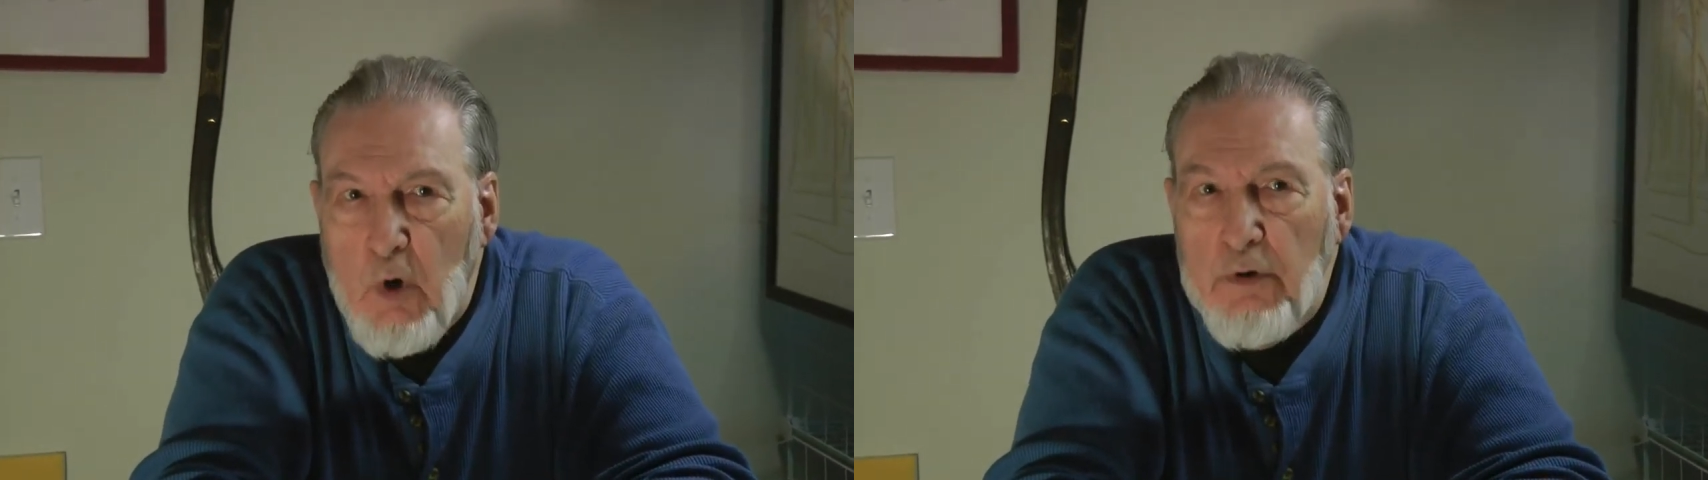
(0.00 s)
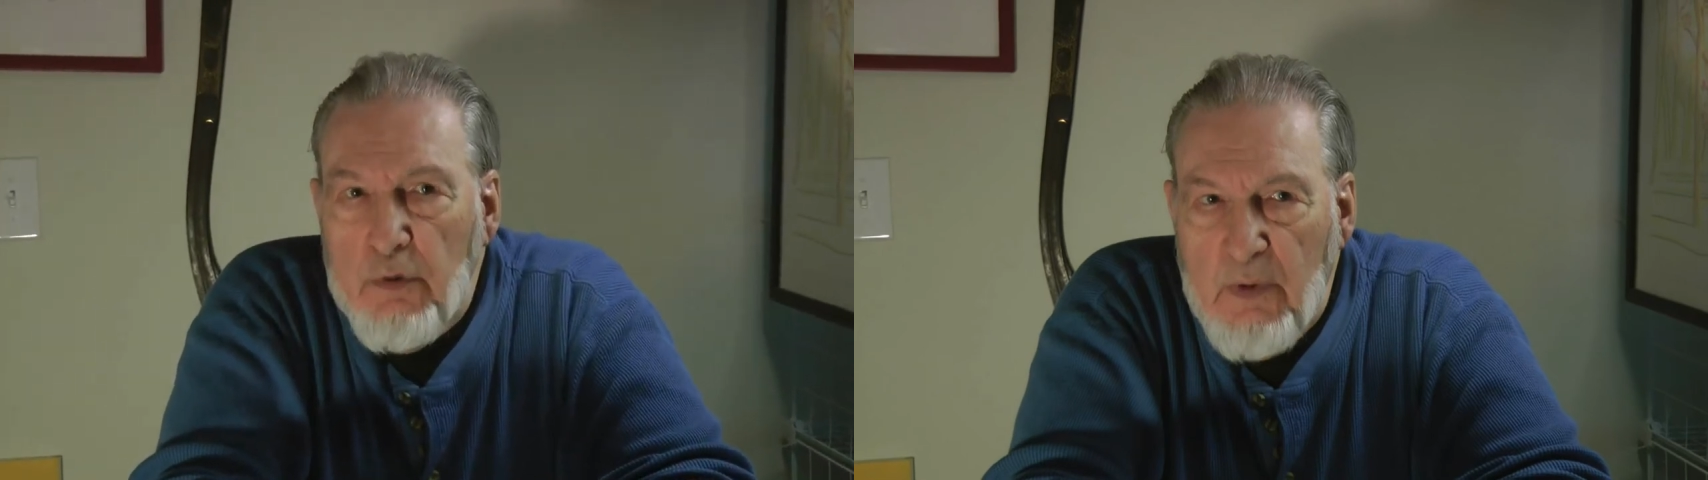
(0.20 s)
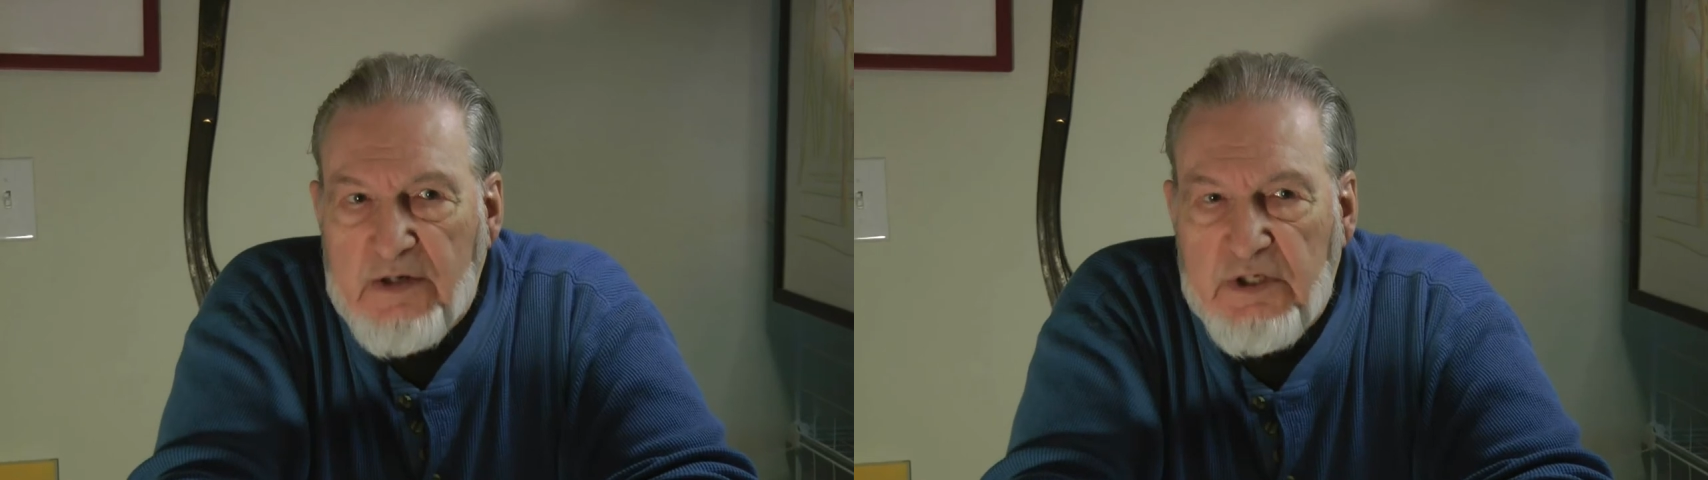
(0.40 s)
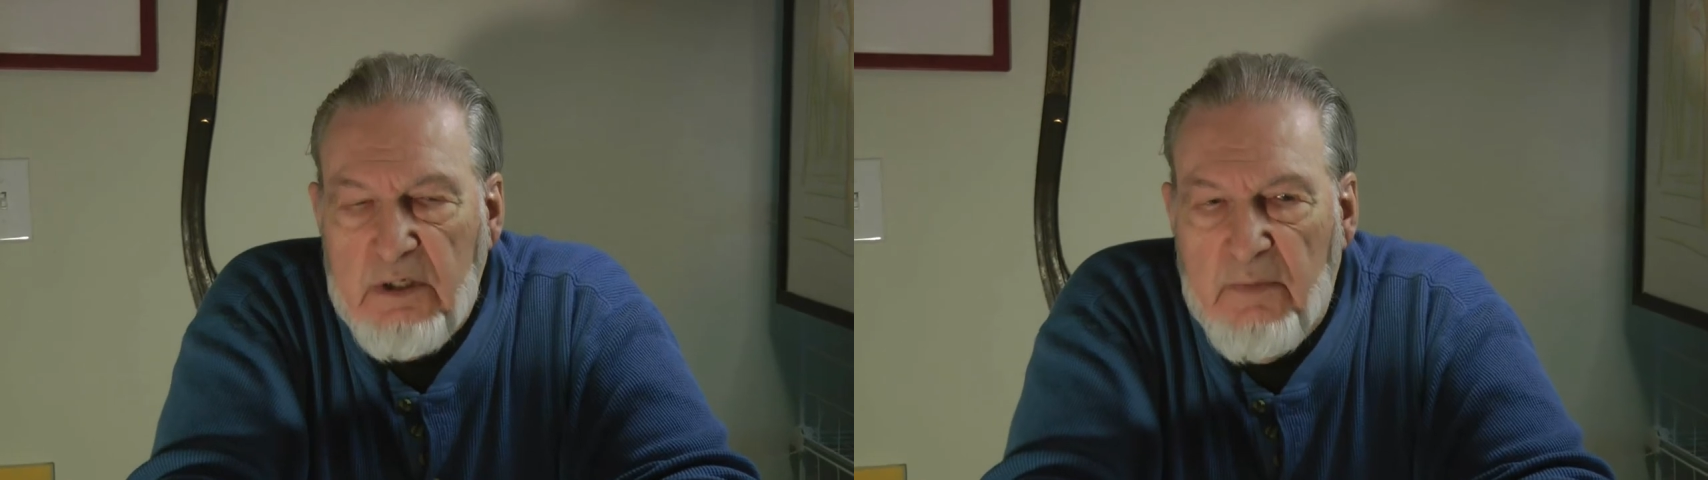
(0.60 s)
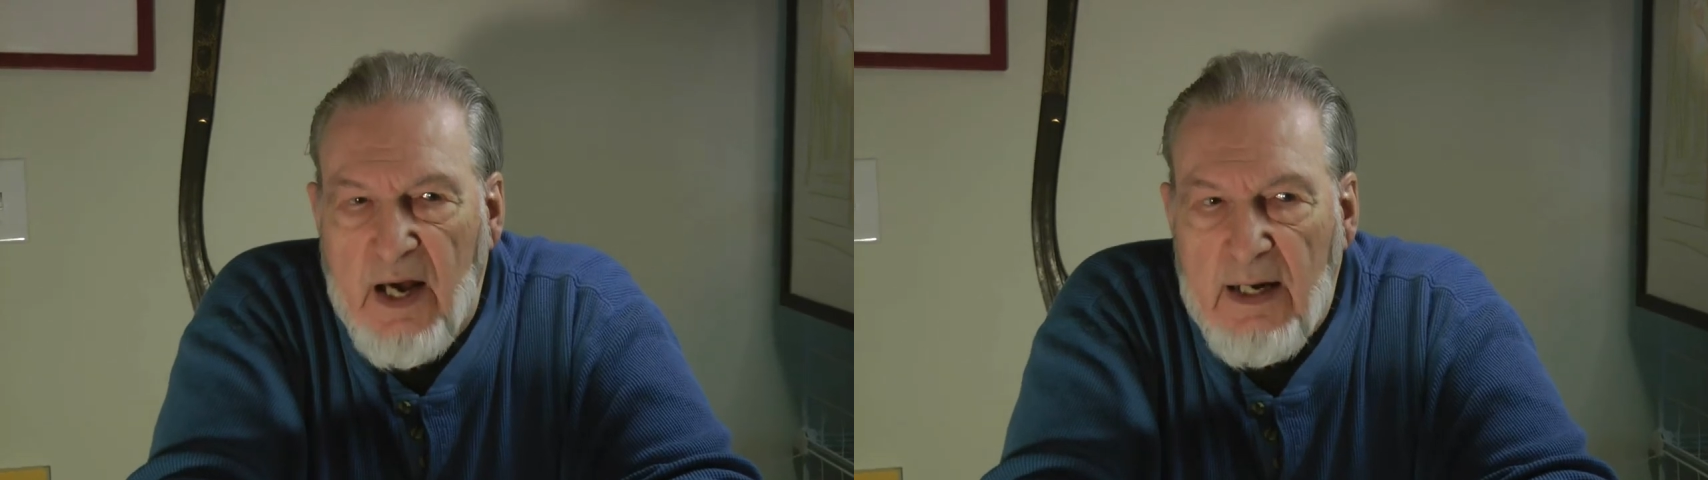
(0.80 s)
or your
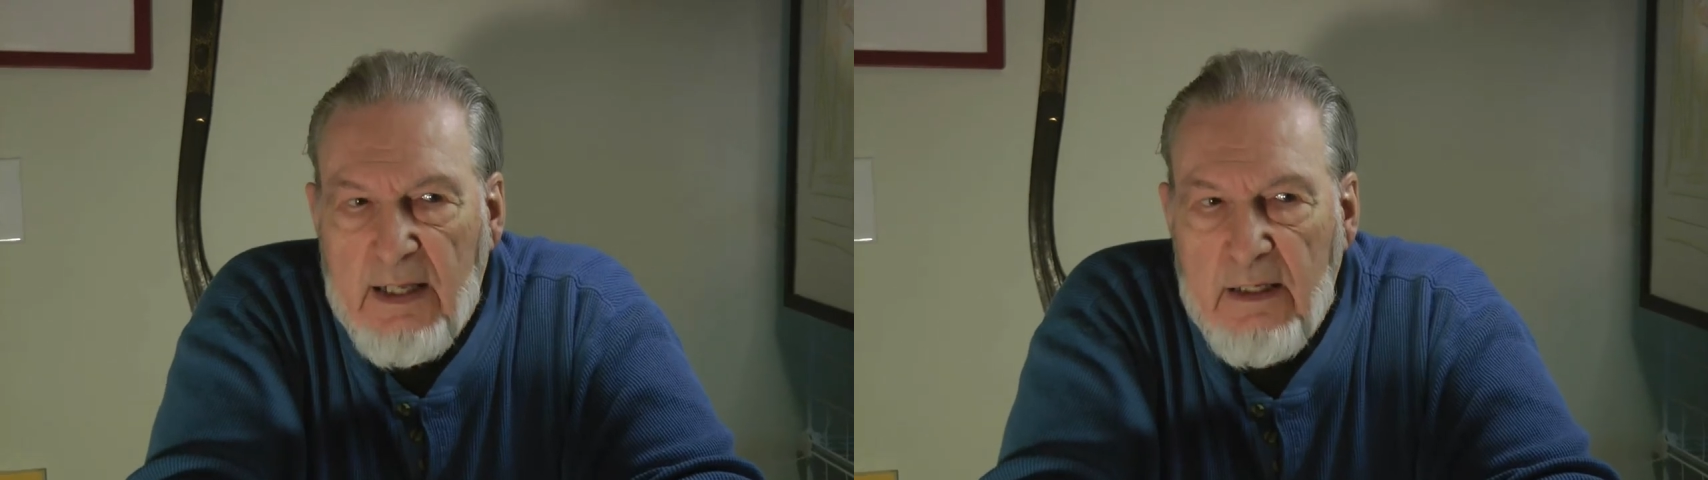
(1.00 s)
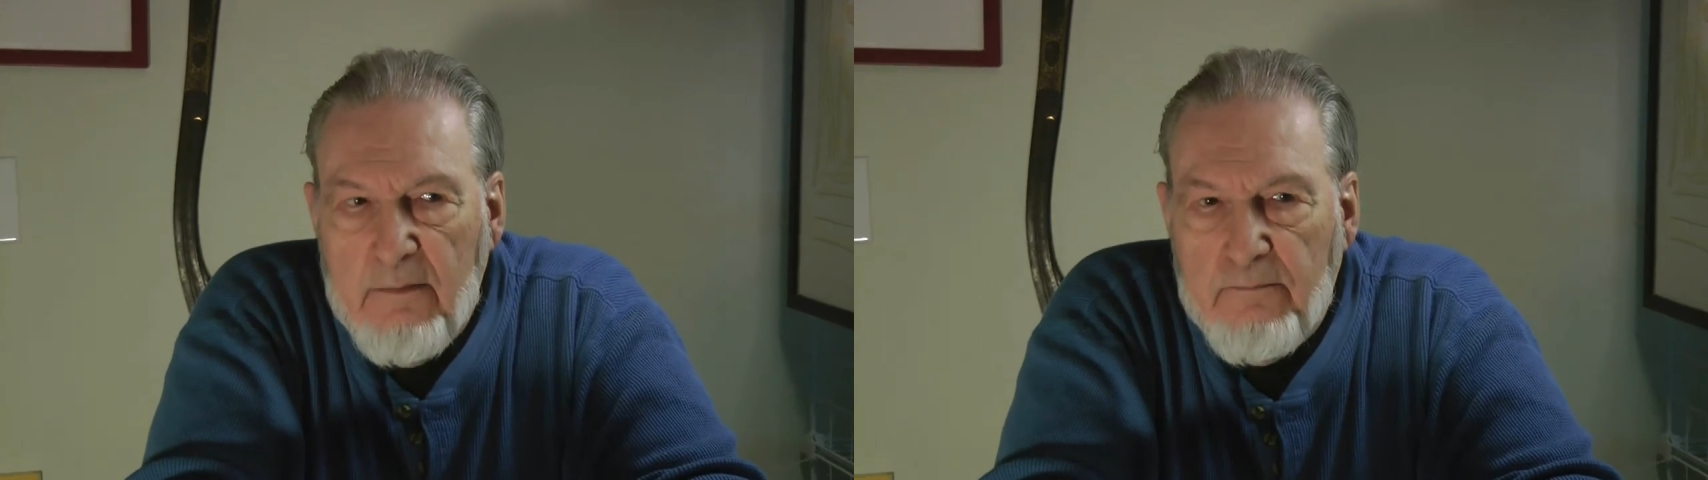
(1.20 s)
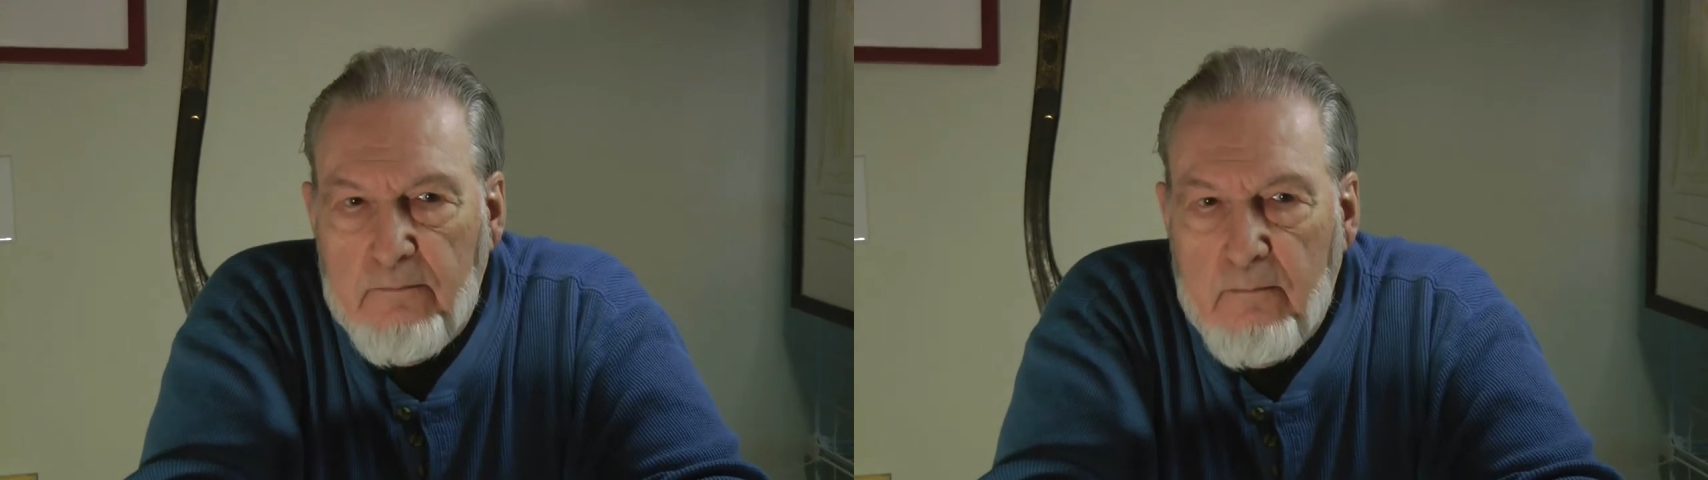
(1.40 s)
resting body,